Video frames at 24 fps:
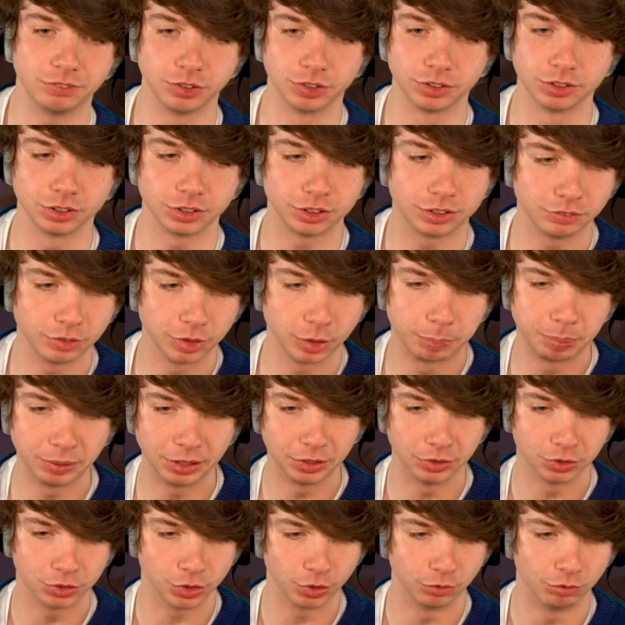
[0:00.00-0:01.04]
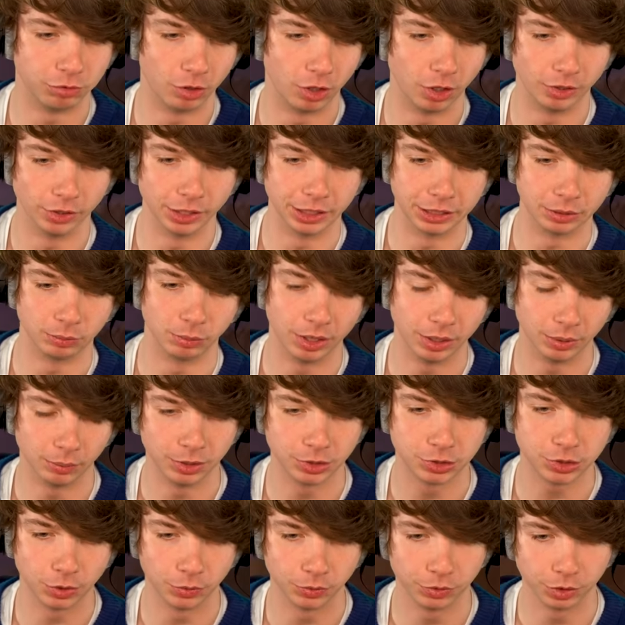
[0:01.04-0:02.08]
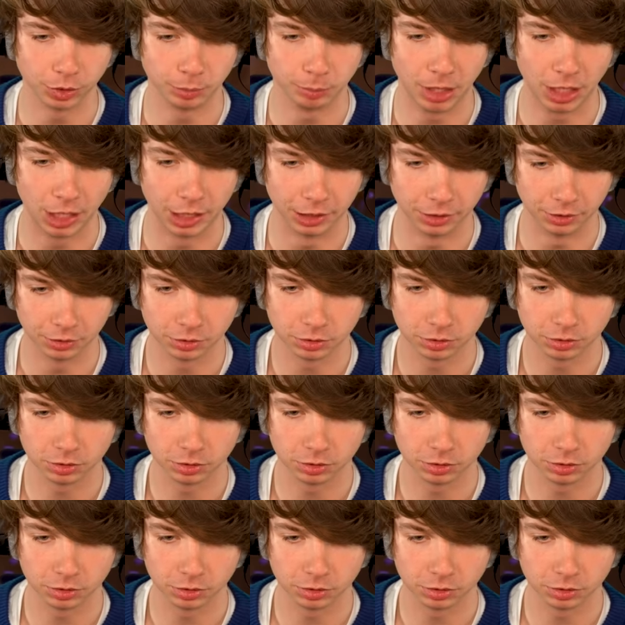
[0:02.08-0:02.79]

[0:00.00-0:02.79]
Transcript: give your give your opinion so far. Like, what, what's going through your mind?